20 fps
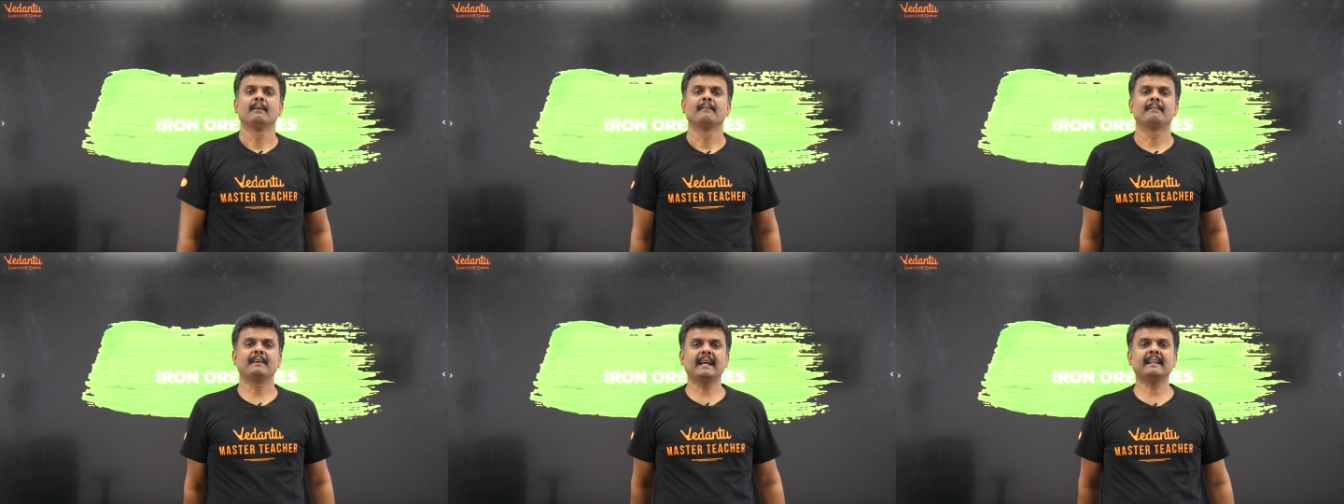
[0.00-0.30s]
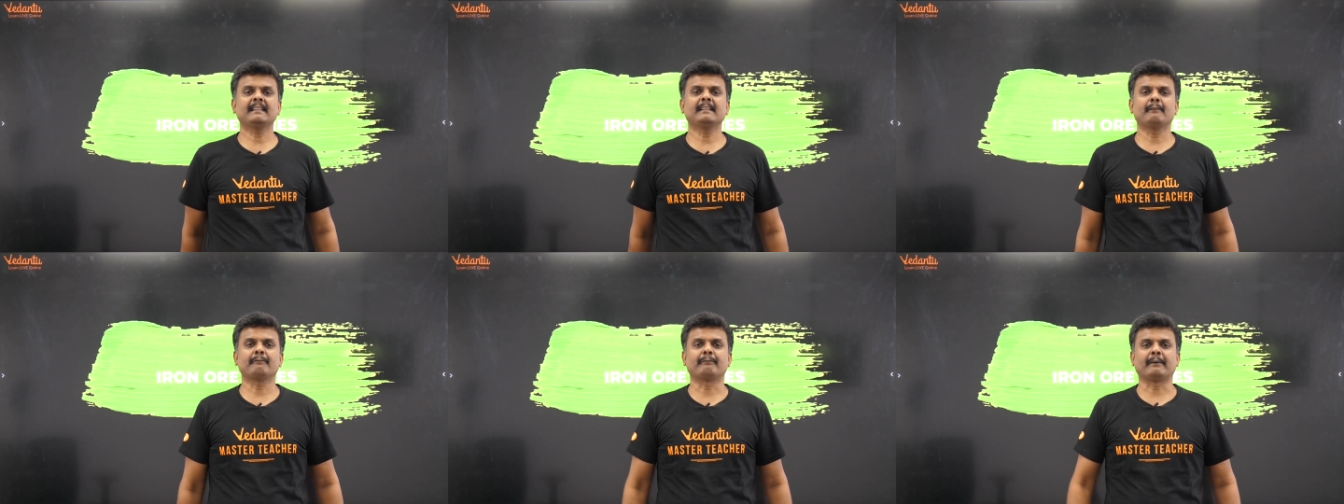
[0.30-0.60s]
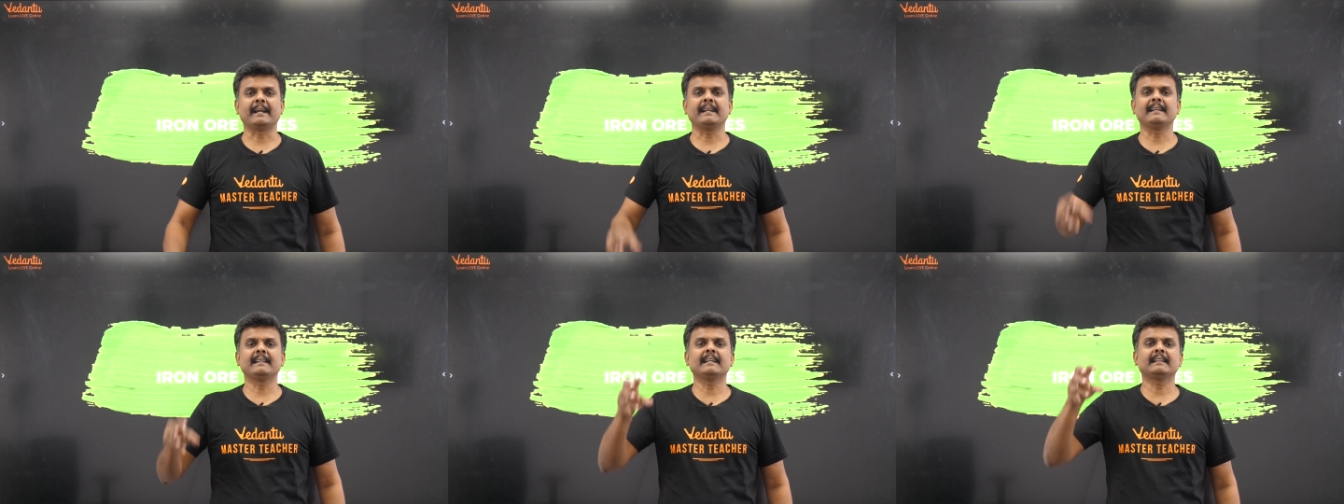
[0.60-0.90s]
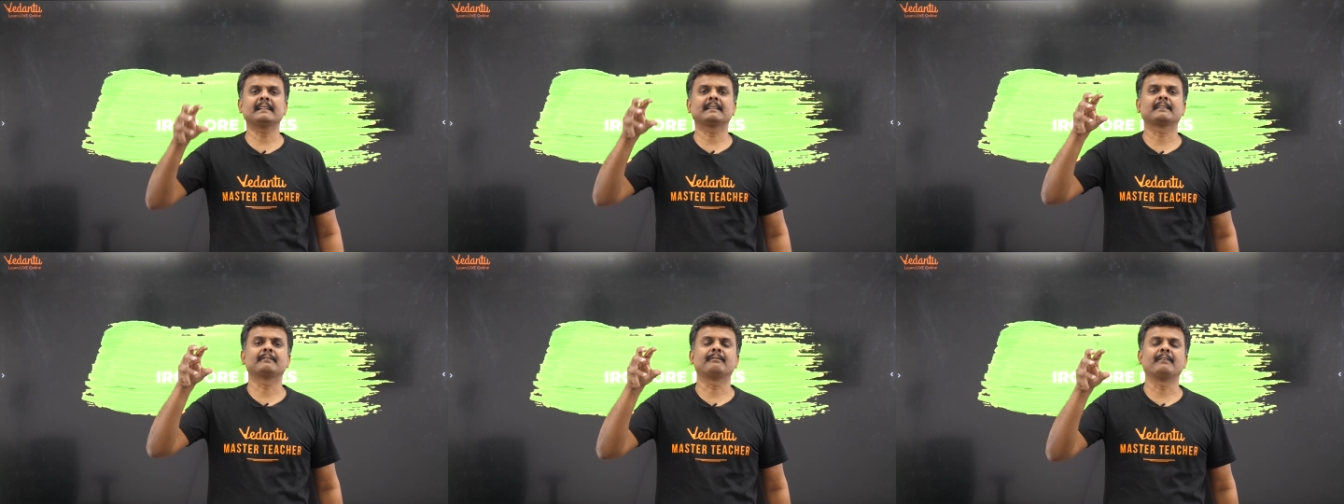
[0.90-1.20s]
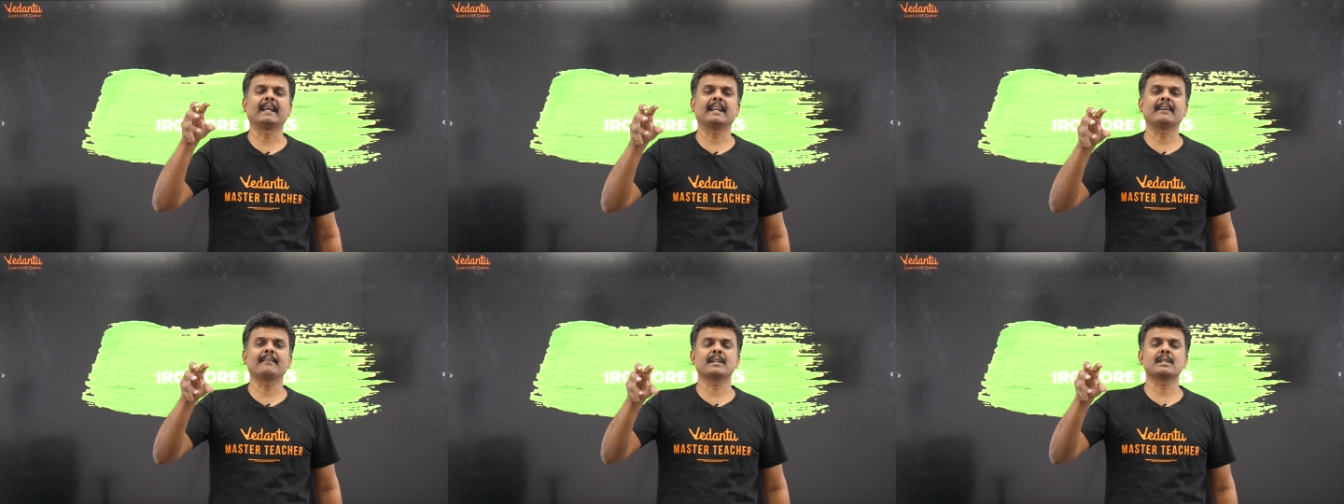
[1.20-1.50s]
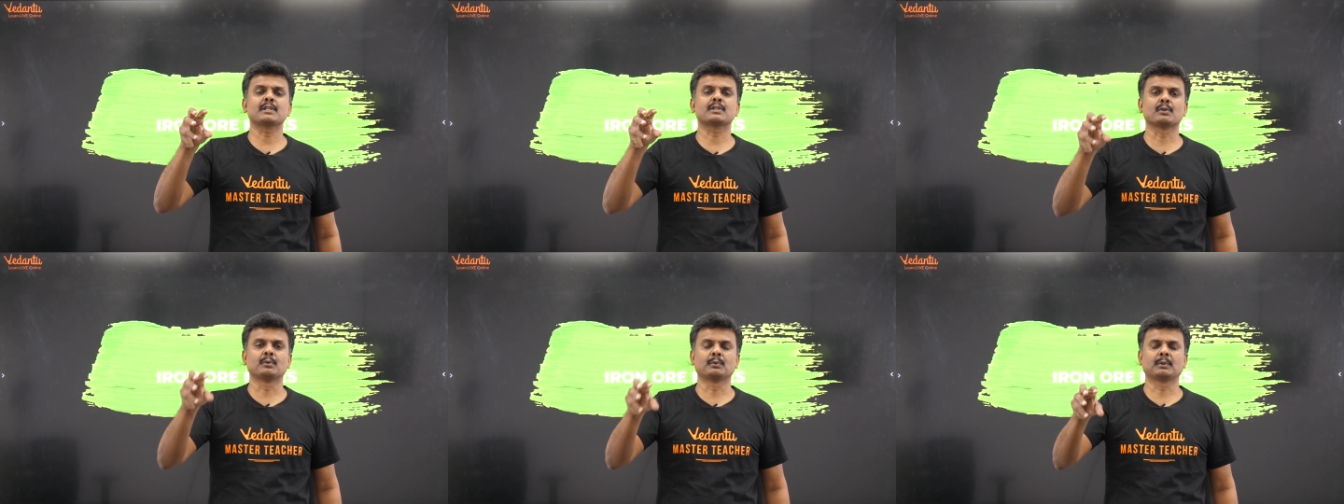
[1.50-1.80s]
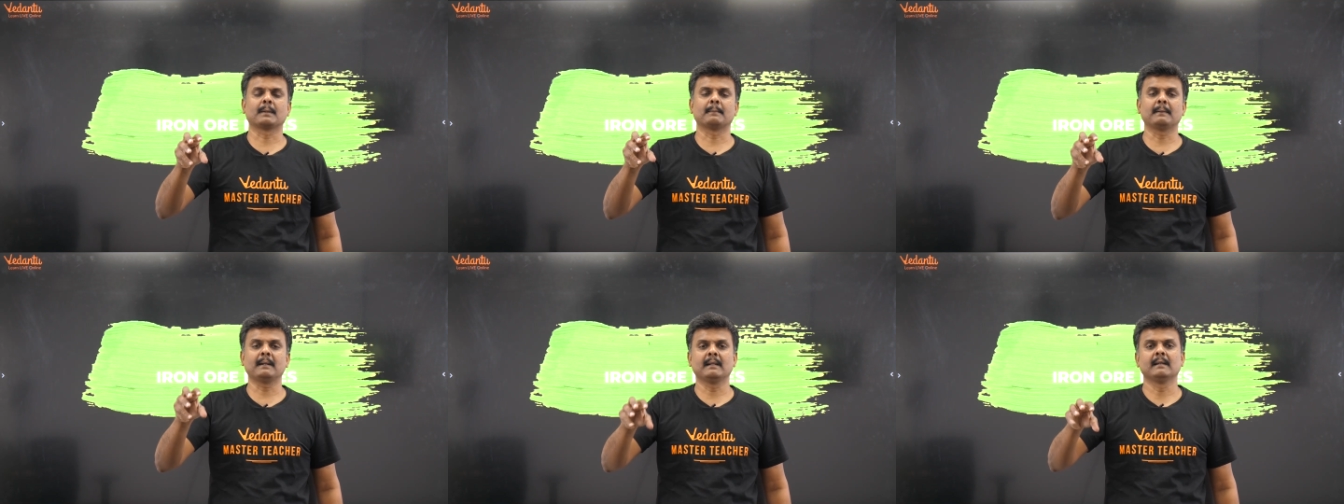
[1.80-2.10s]
where they find it very, very
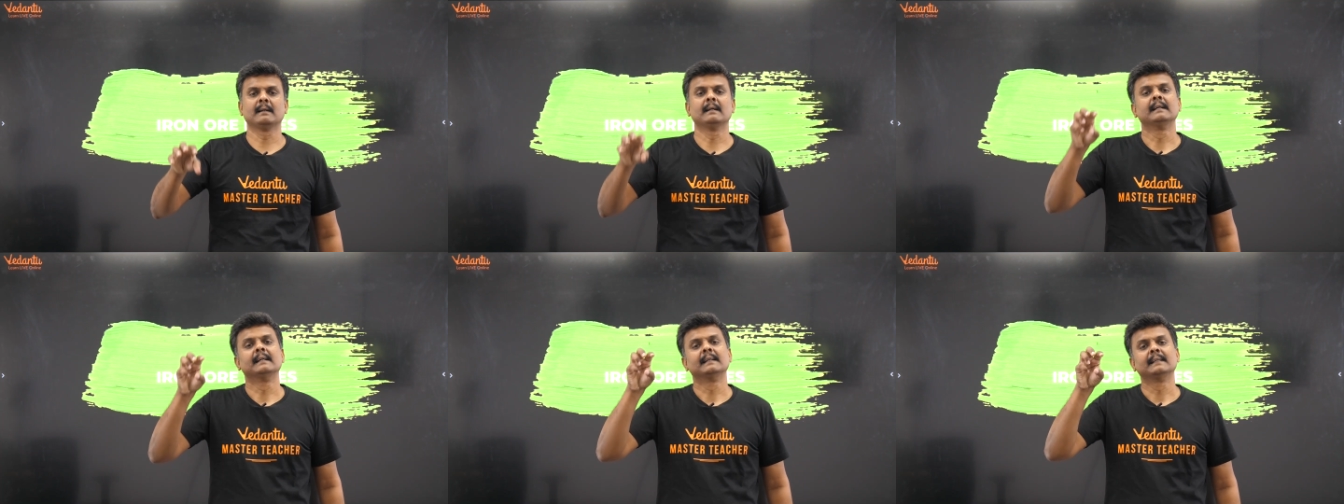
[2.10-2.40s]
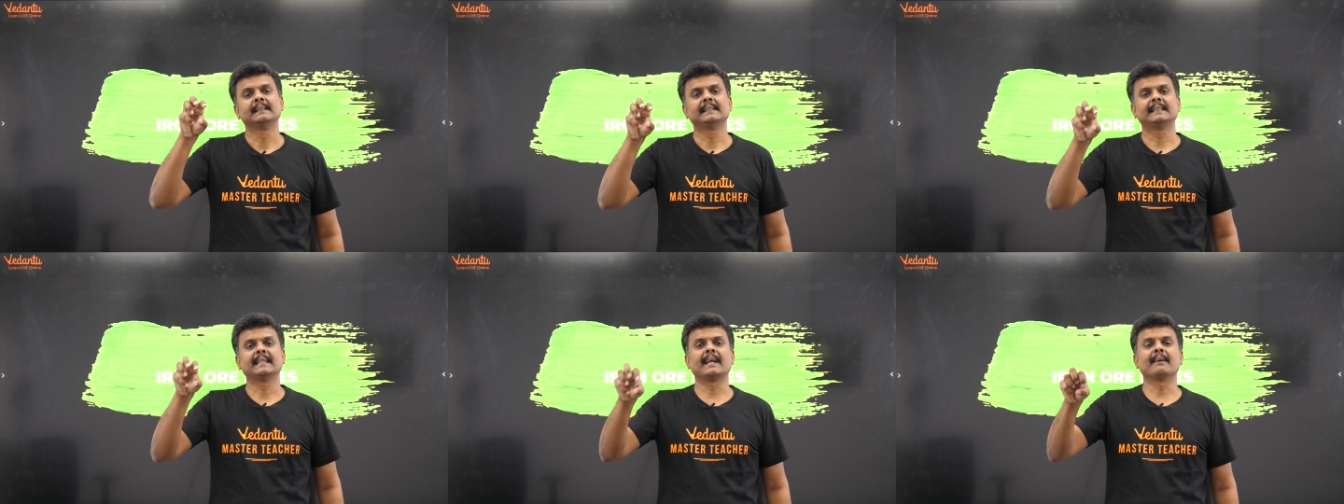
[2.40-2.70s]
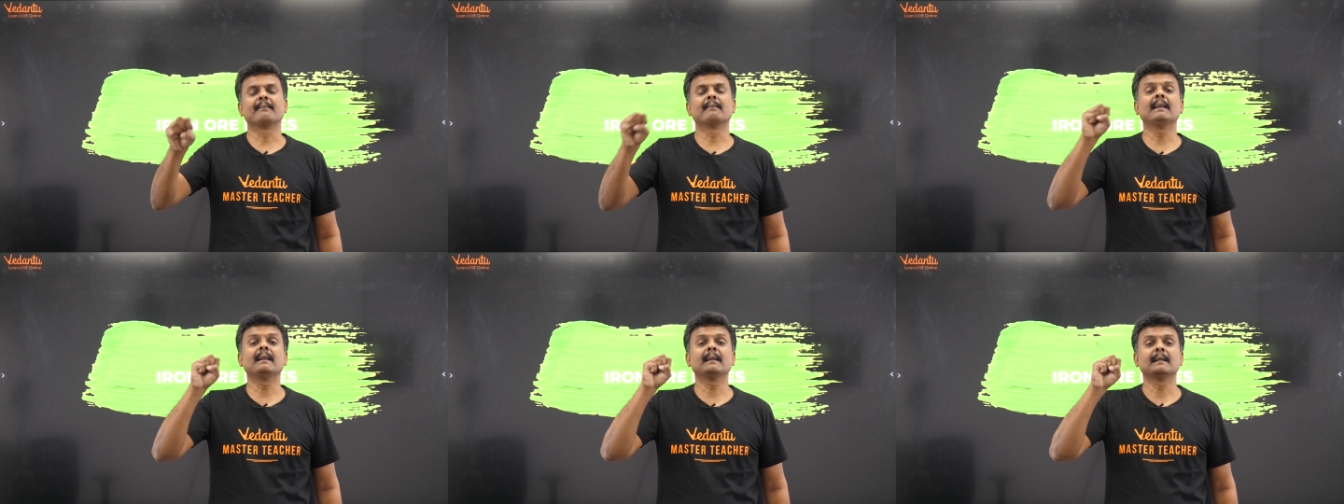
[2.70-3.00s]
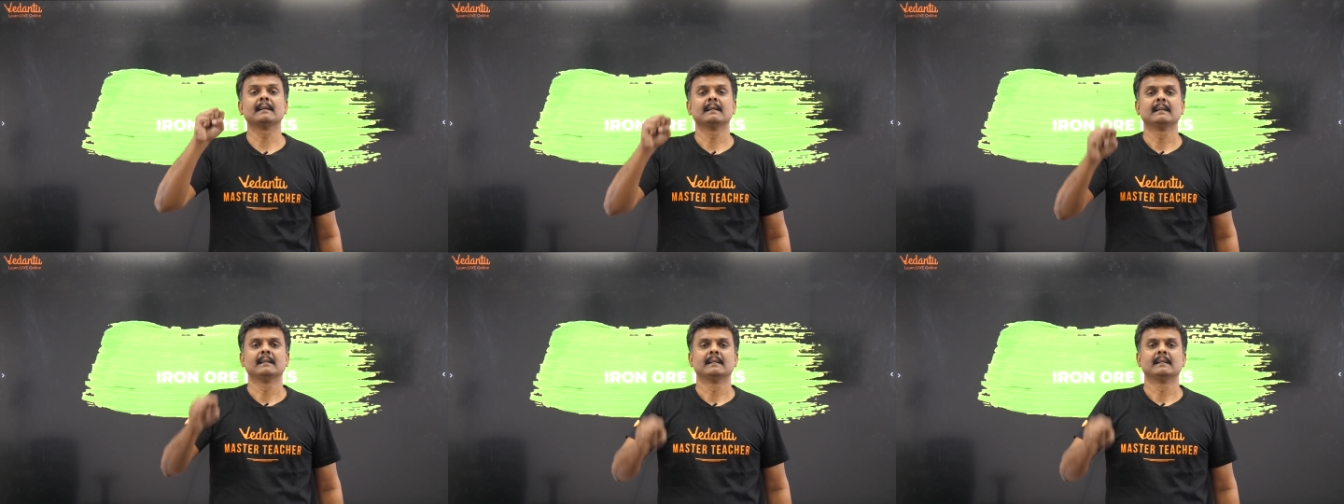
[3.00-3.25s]
suitable, they will